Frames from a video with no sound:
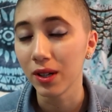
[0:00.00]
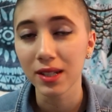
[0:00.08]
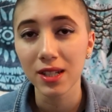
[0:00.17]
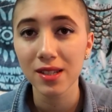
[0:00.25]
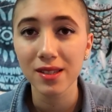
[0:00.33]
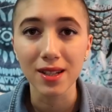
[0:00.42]
It
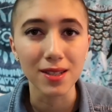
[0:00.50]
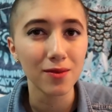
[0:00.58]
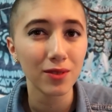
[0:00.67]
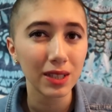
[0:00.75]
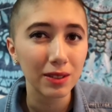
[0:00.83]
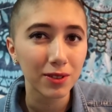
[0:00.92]
just
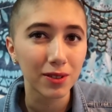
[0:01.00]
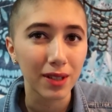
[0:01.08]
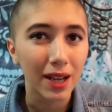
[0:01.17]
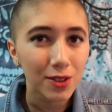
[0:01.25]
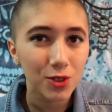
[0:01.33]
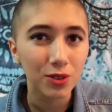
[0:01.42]
doesn't really feel
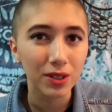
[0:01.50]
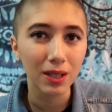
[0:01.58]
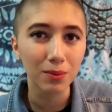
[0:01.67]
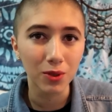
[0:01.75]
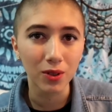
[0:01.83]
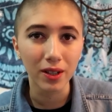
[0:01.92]
natural
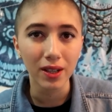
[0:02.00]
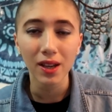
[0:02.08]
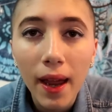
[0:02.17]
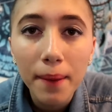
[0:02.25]
anymore.